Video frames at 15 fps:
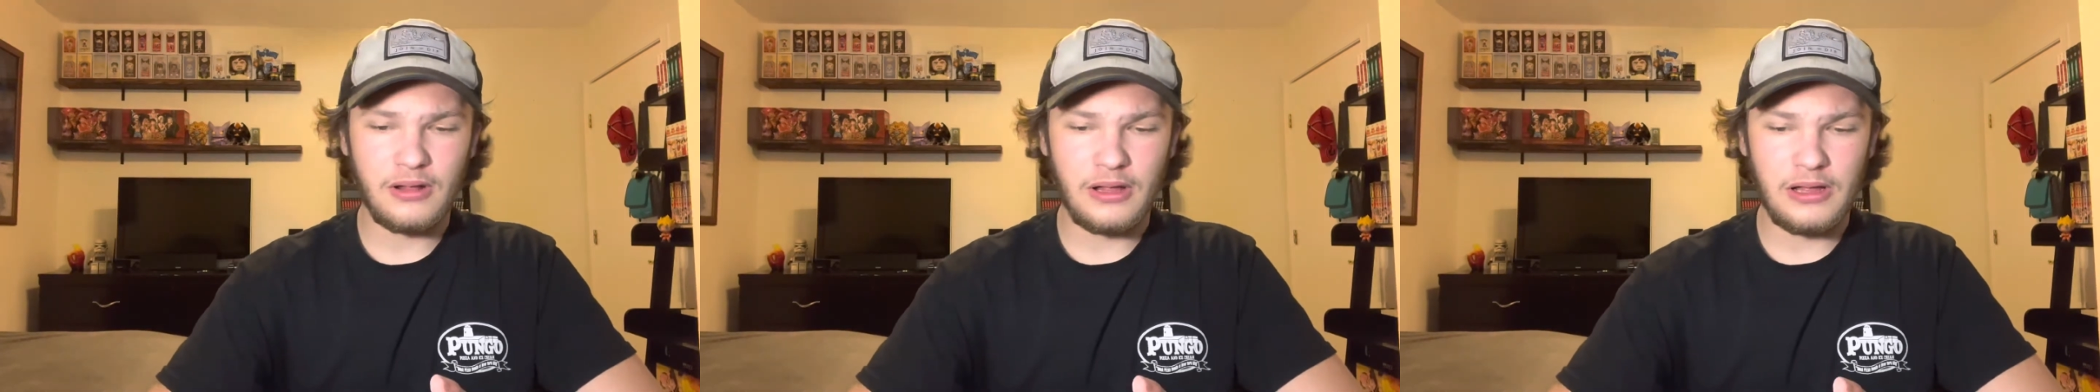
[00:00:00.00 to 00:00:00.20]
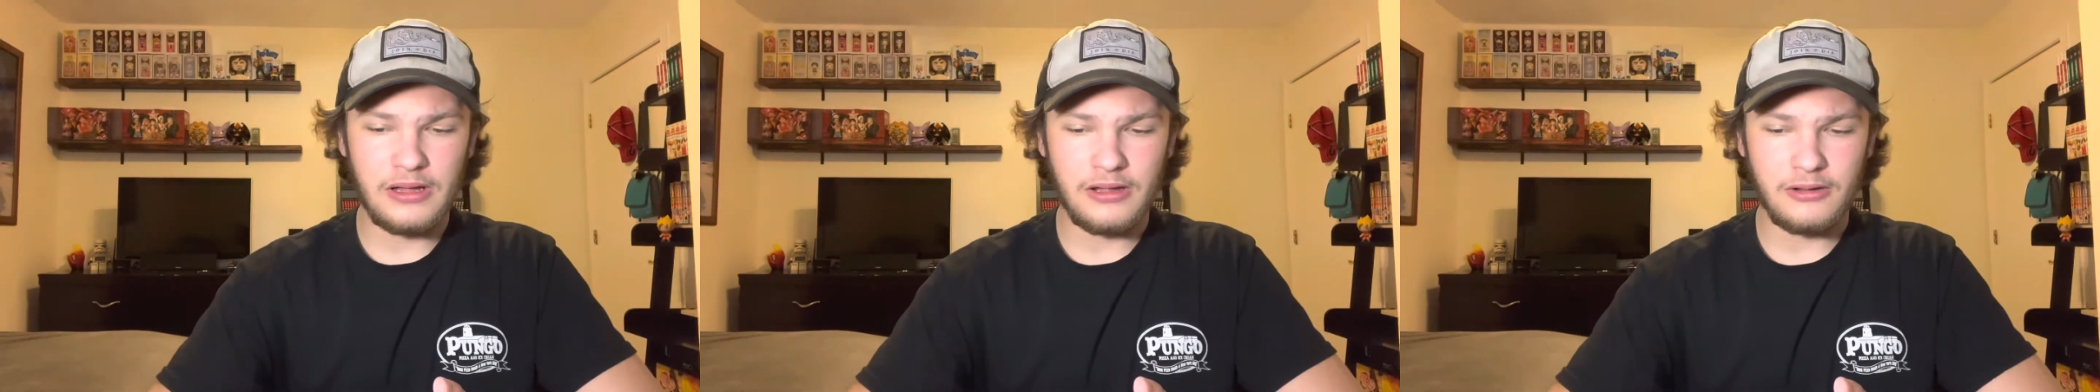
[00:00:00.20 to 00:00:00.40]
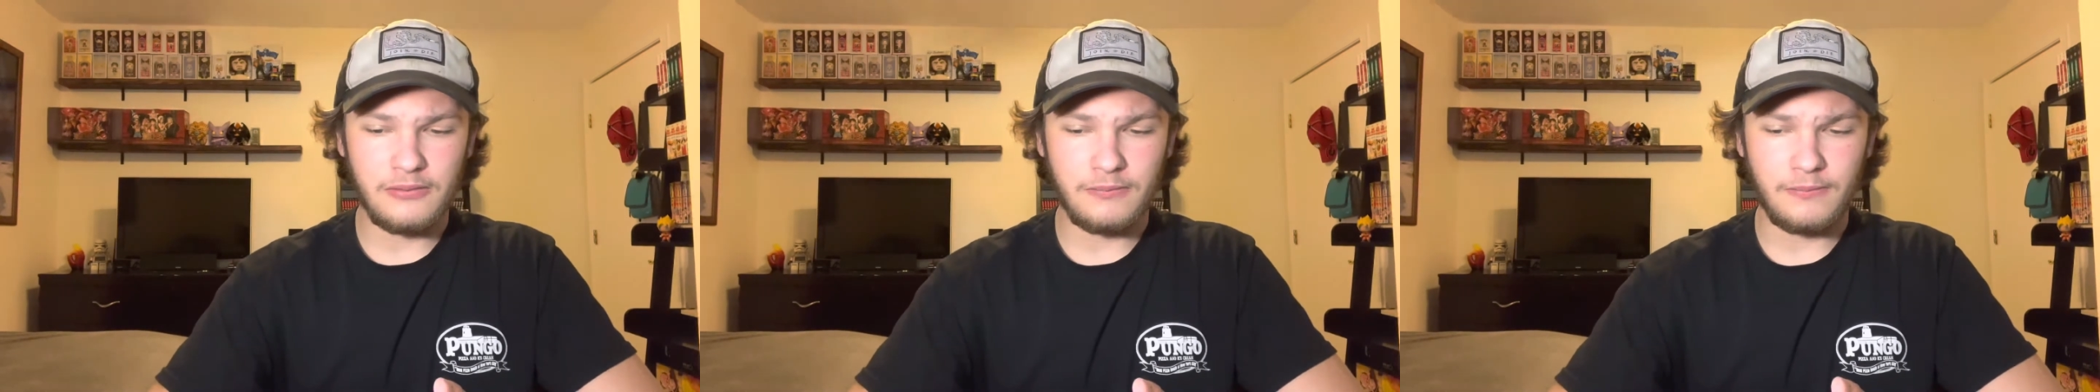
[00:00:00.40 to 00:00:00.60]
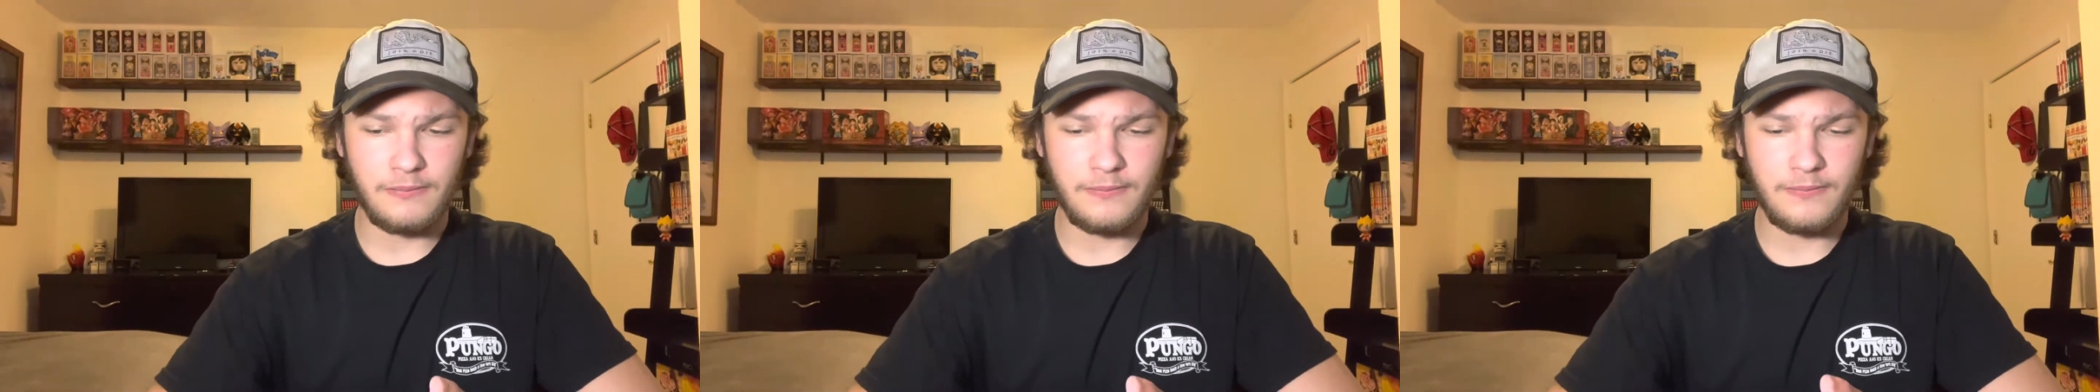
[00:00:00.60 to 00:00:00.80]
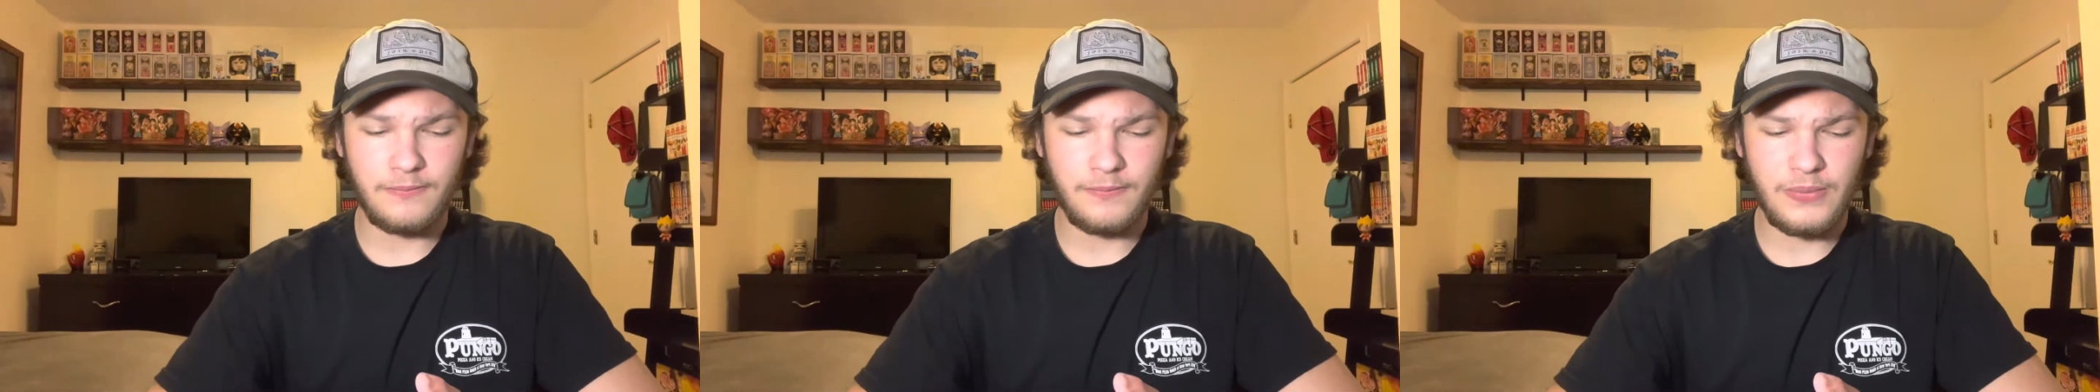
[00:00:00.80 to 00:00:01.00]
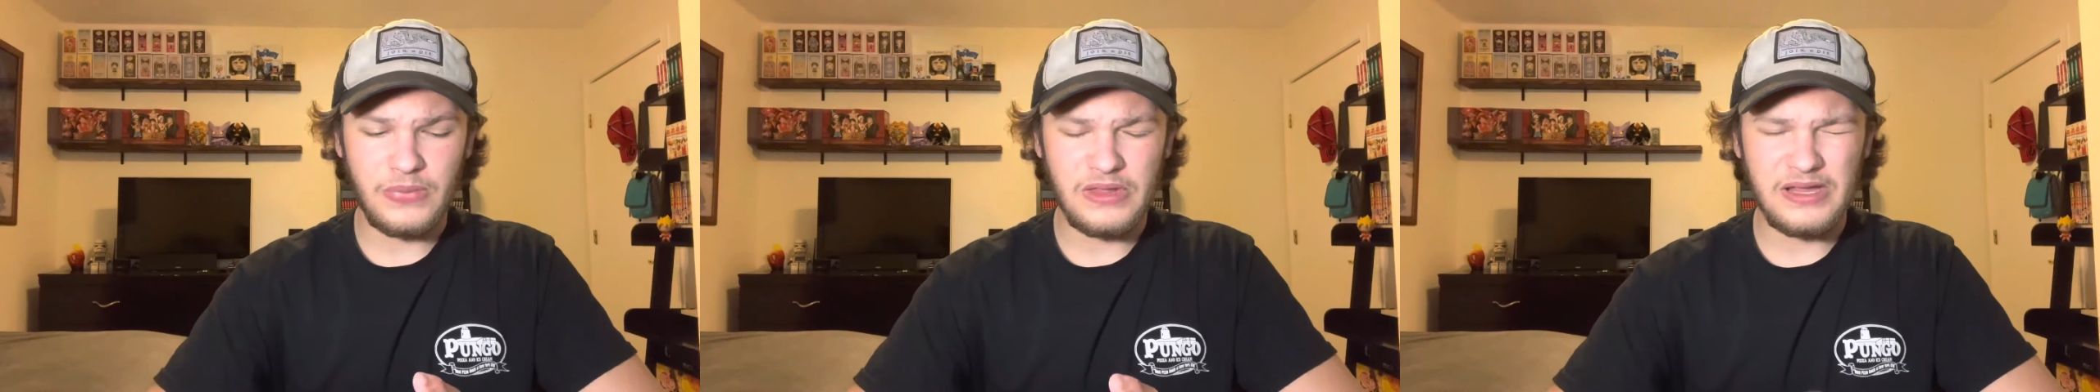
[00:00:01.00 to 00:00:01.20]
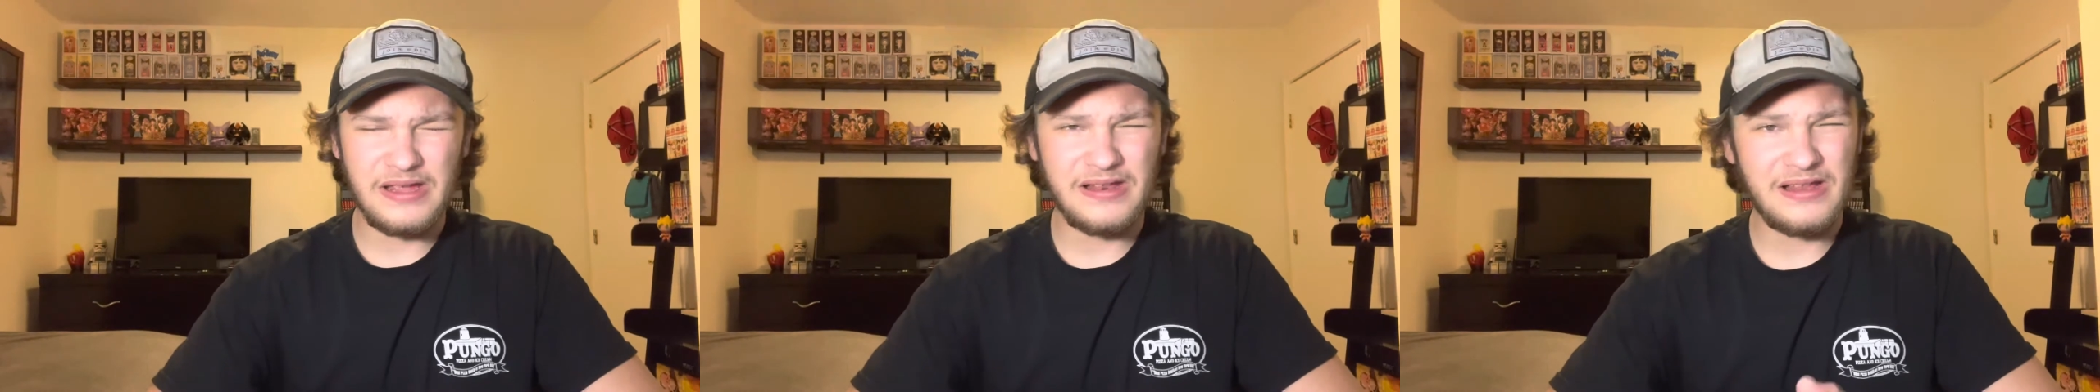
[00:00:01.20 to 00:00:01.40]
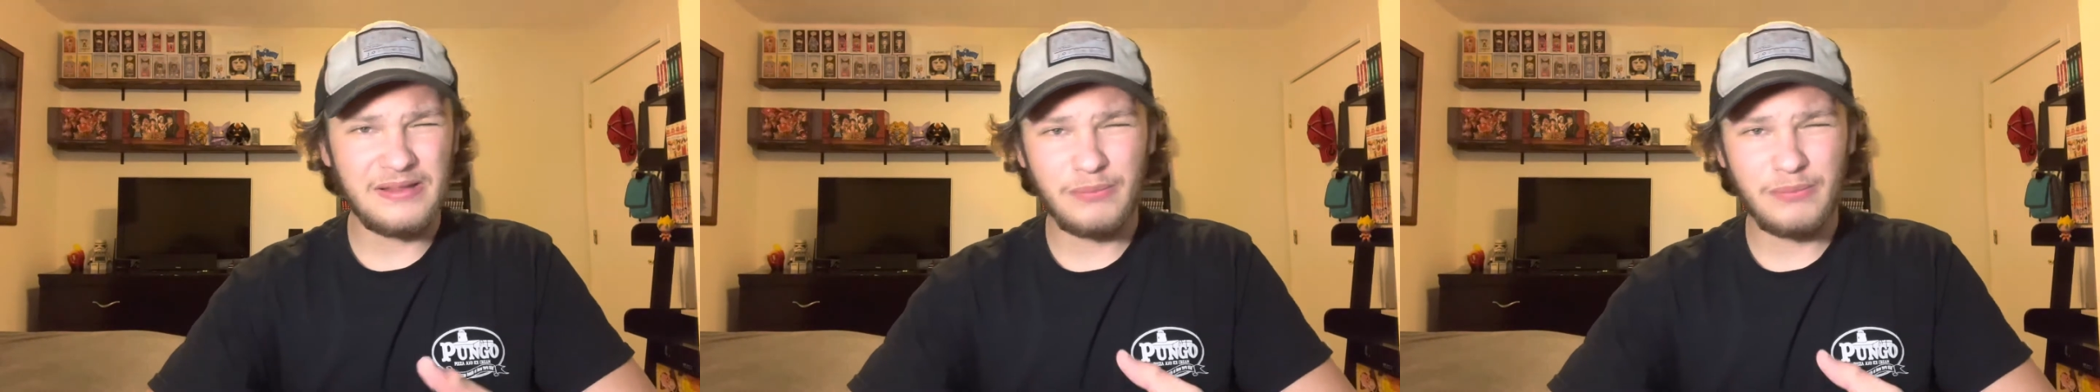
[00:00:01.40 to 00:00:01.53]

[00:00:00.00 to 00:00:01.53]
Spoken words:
and